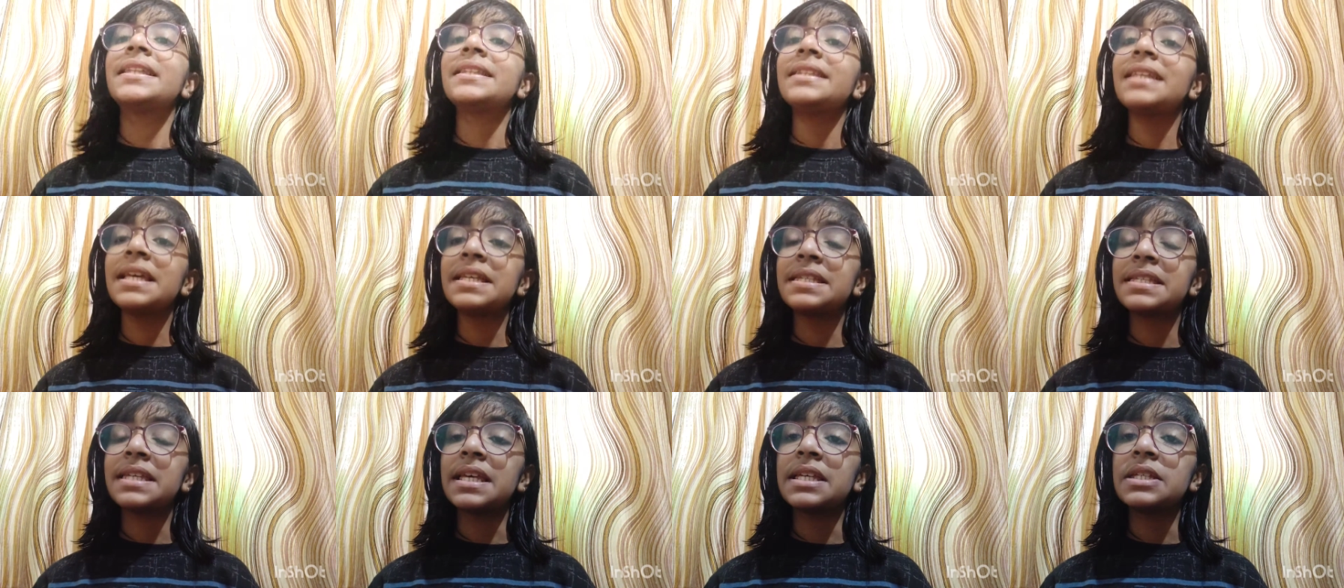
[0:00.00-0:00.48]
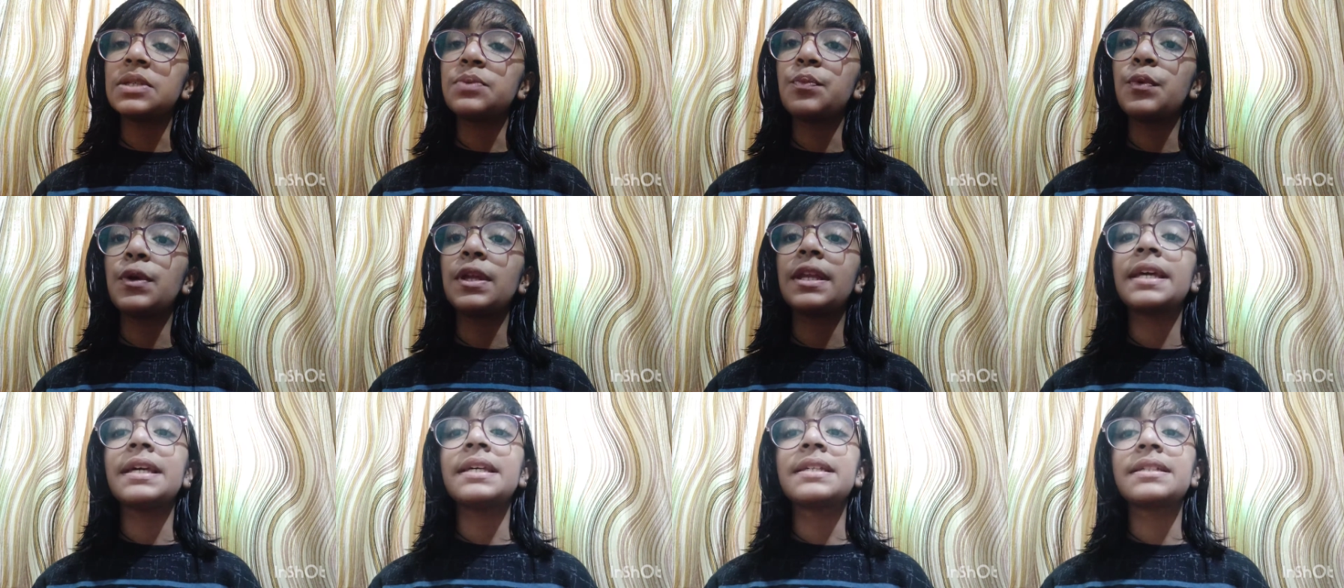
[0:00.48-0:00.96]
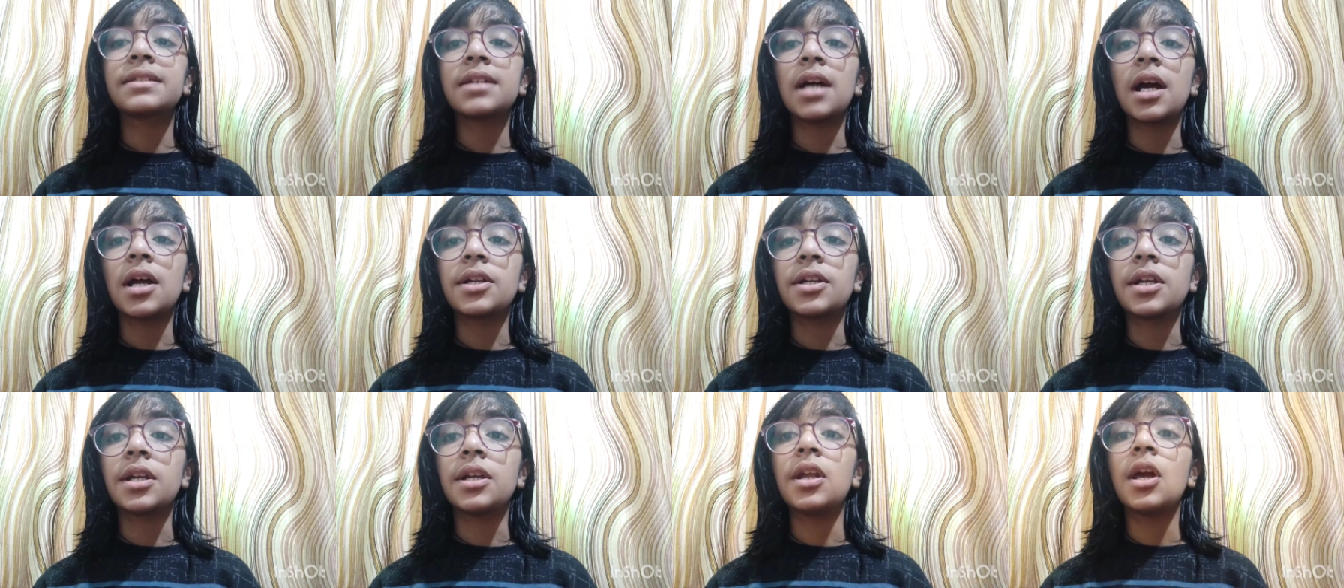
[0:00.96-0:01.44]
This is when he
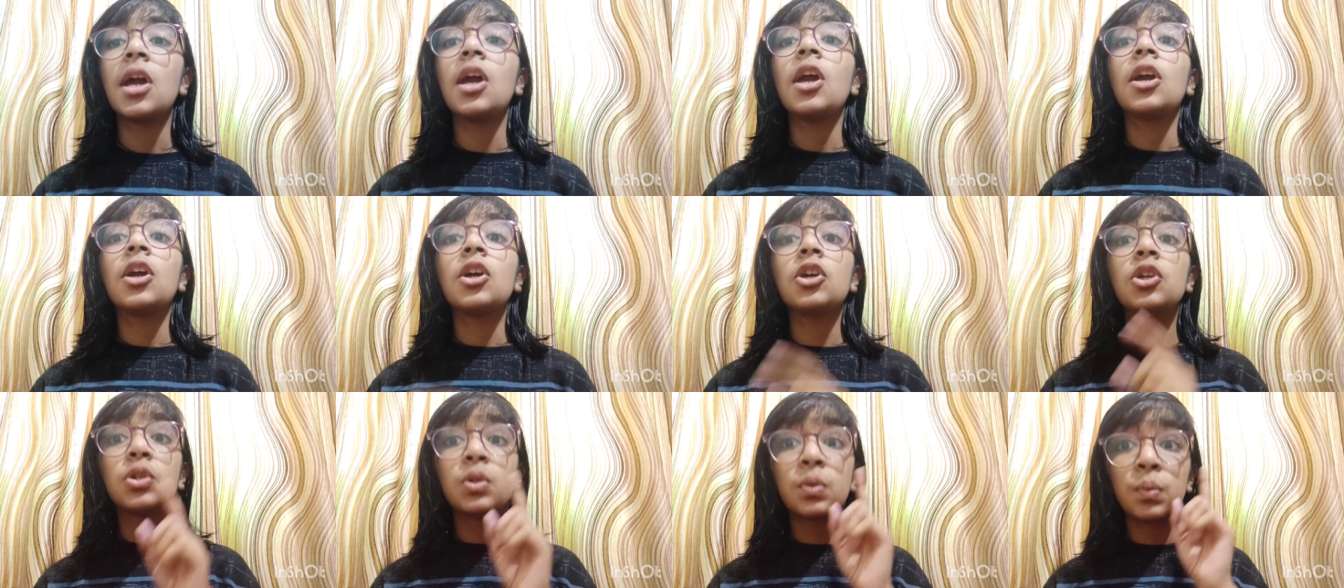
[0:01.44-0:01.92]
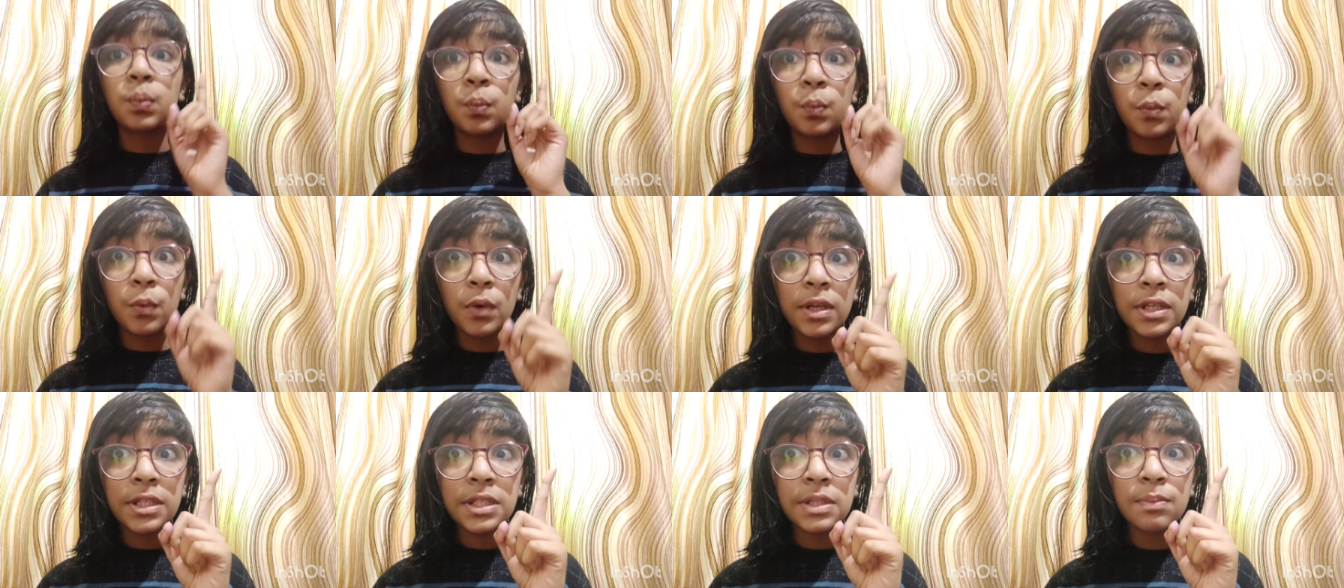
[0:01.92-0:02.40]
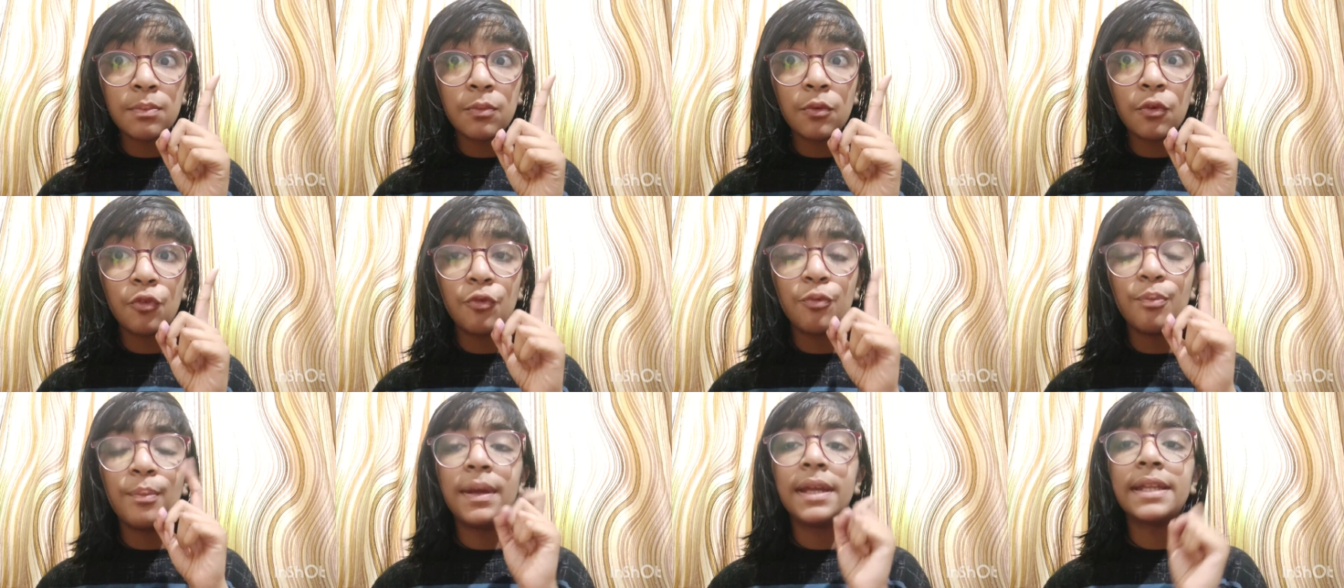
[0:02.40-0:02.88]
started his push
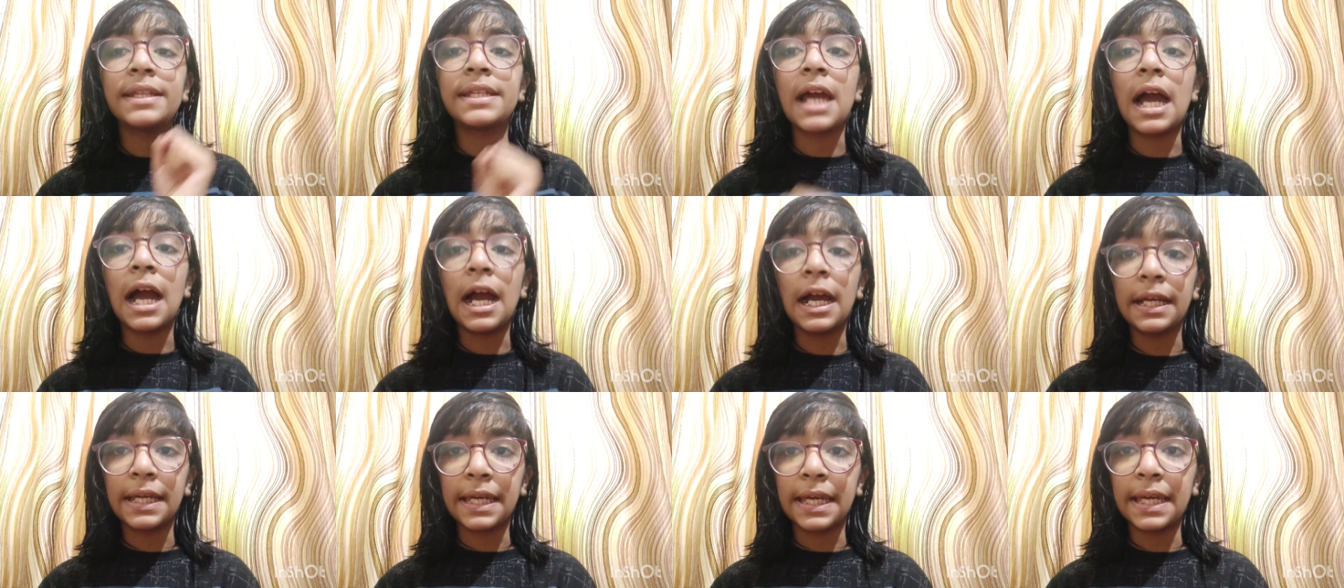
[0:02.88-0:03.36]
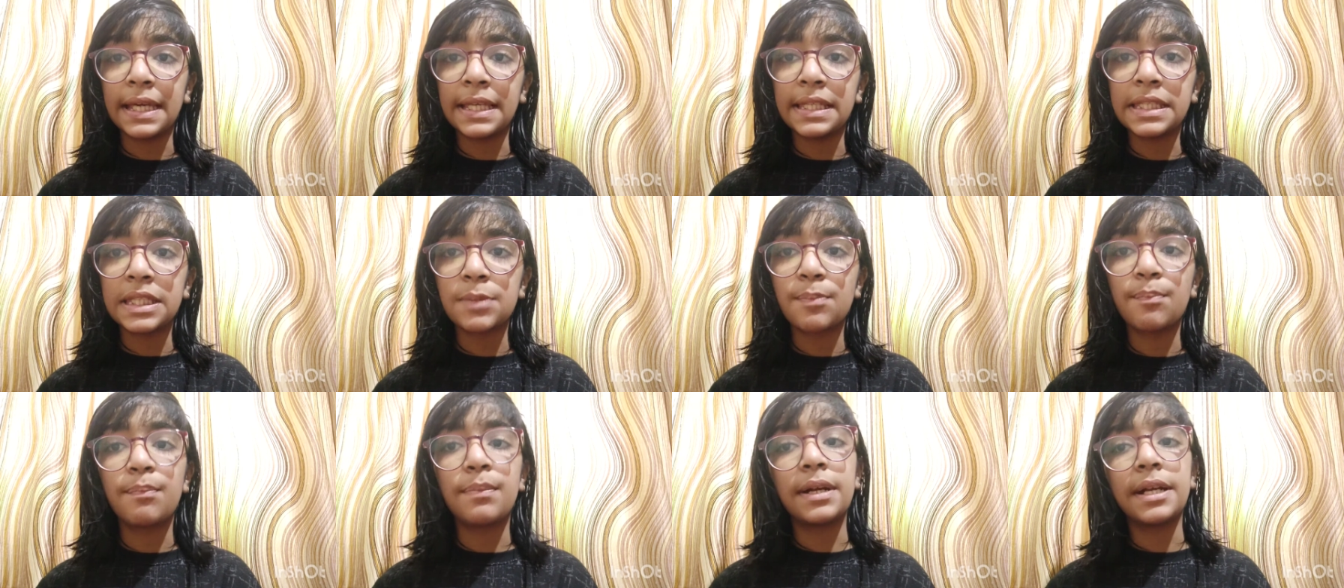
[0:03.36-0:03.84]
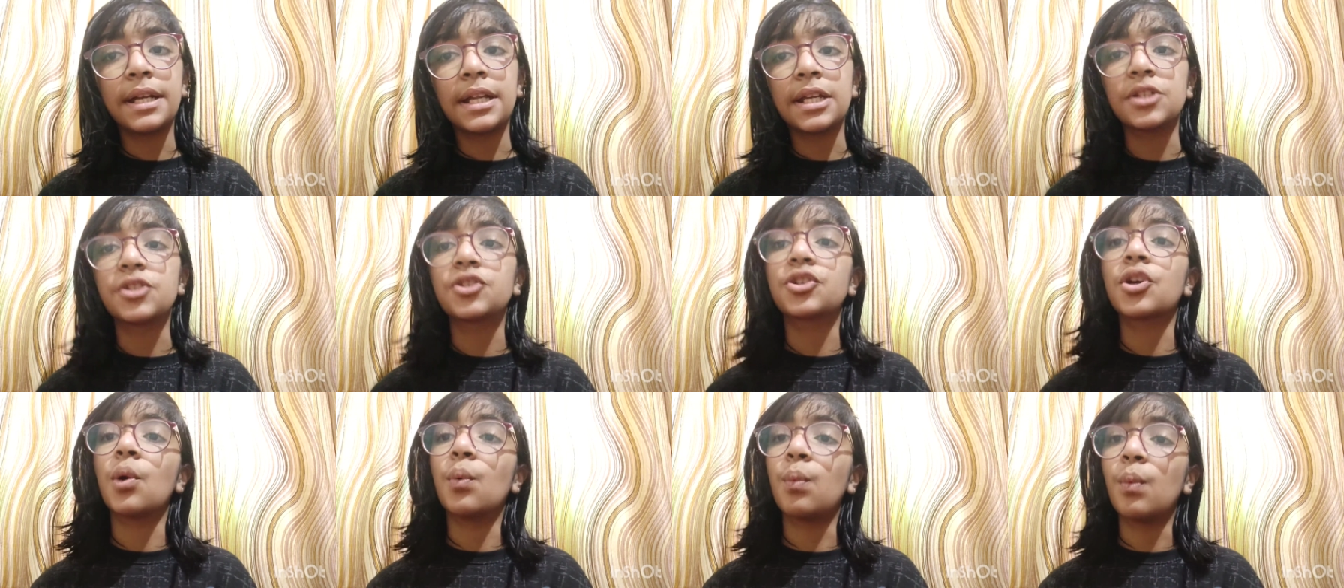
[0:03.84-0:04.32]
movement against
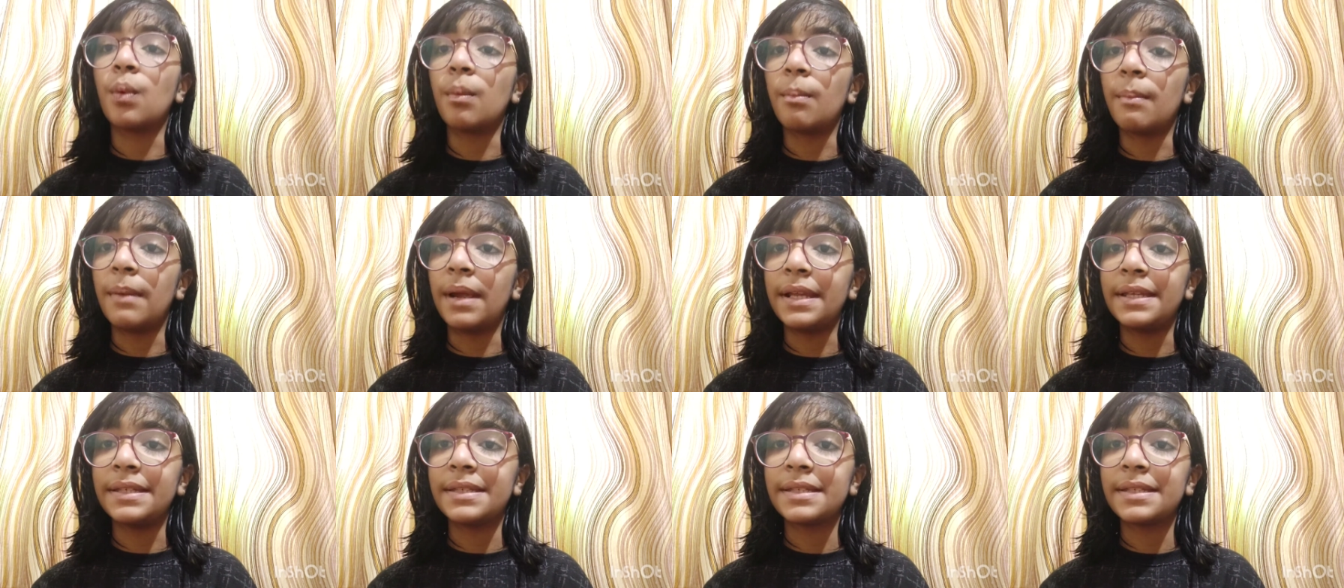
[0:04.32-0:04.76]
British government.